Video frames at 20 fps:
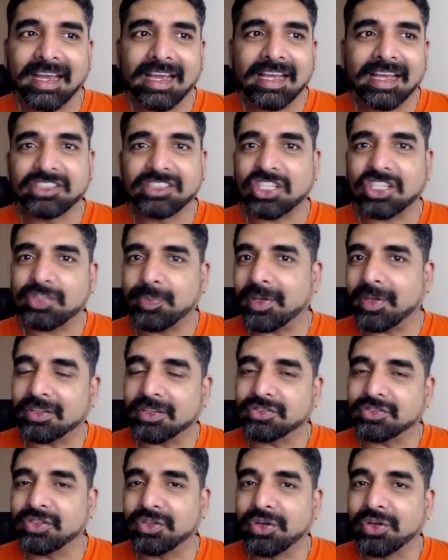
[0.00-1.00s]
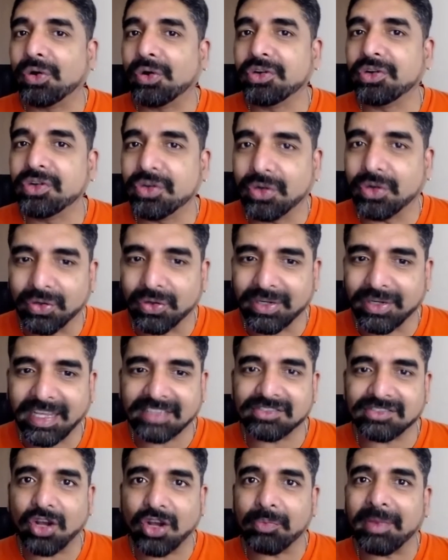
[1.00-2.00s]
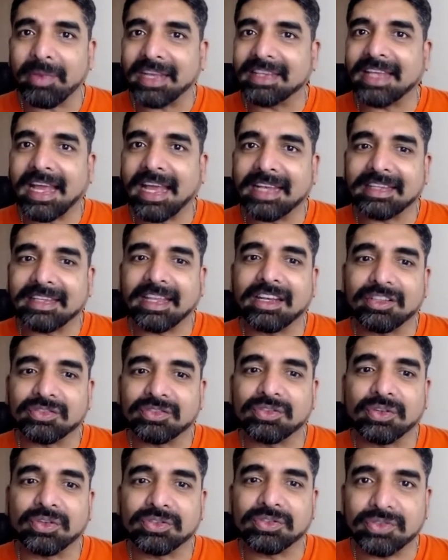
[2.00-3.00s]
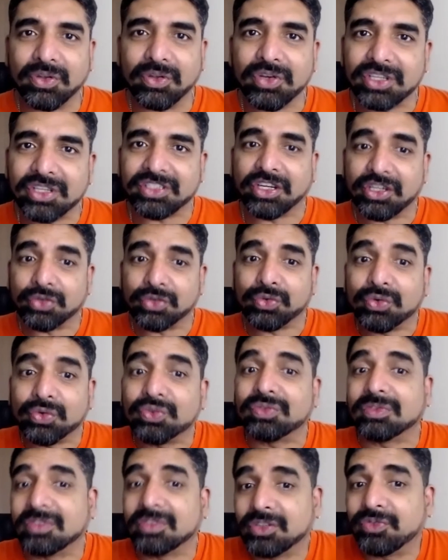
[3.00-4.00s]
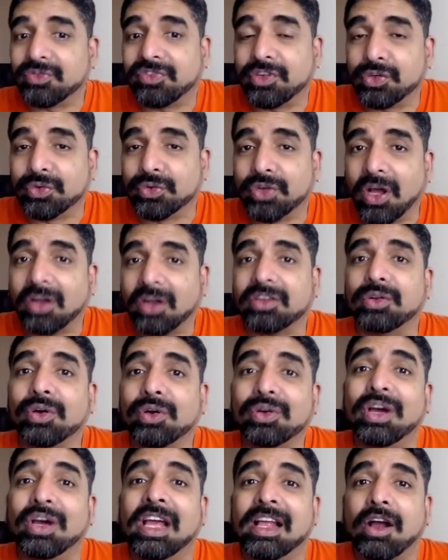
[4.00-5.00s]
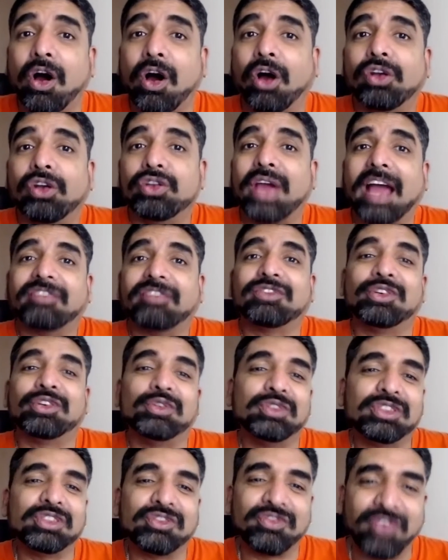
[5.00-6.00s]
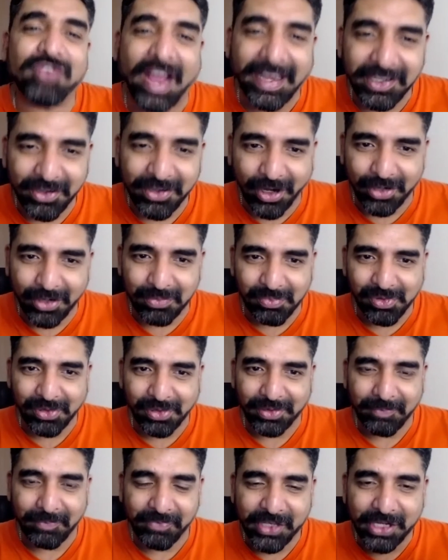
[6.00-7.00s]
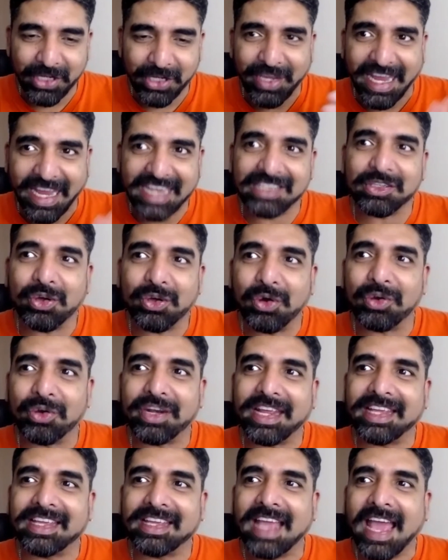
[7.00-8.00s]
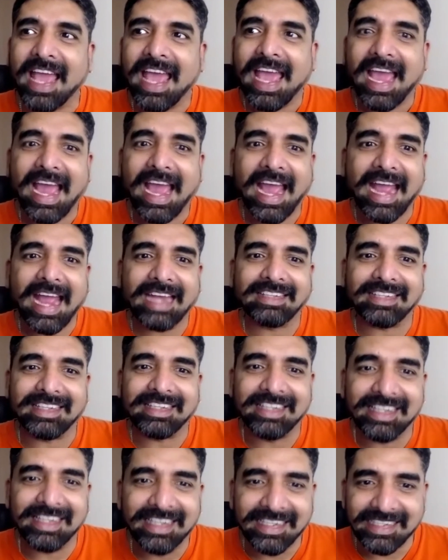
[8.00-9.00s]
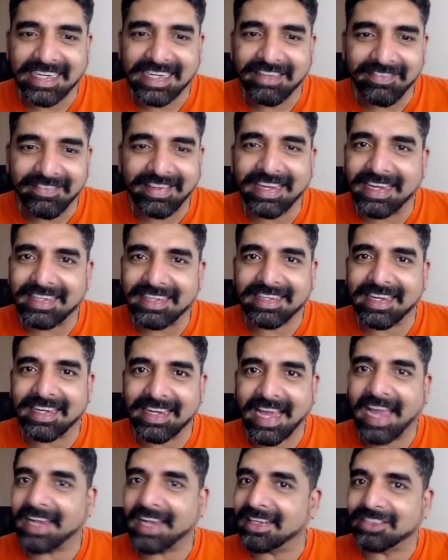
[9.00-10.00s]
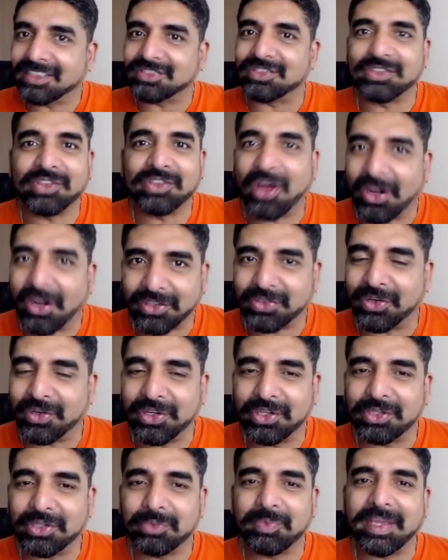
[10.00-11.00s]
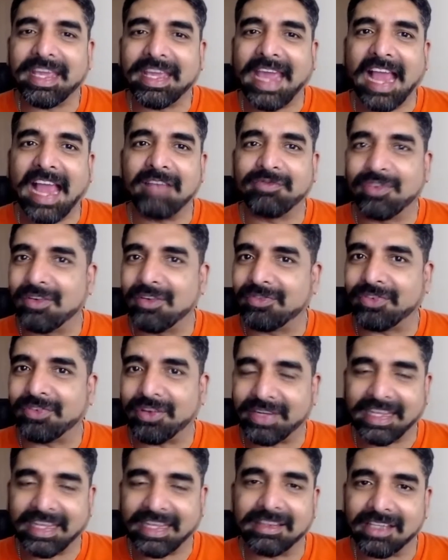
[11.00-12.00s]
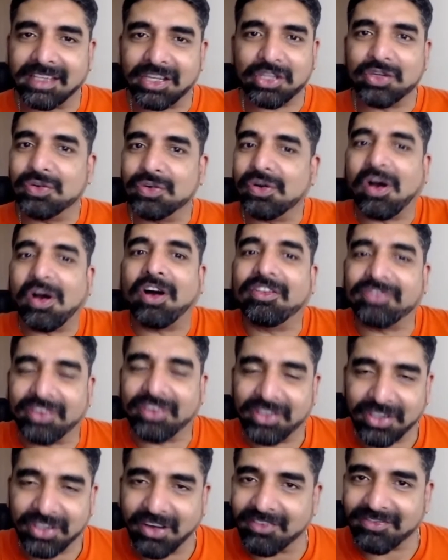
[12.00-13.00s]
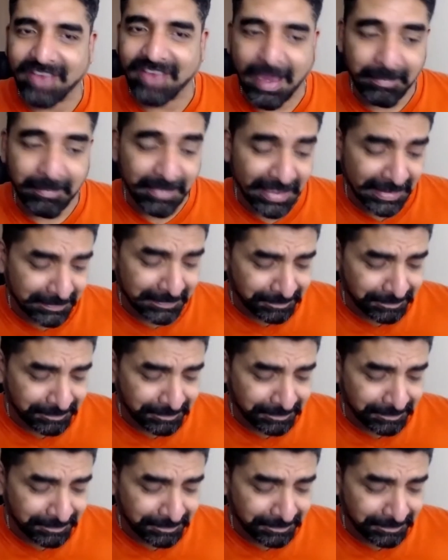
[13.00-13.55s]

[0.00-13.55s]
just because you don't know does not mean that there is no solution. If you do not know, all you have to do is find out more. Ignoring and living in denial is not going to be helpful for either you or for your family.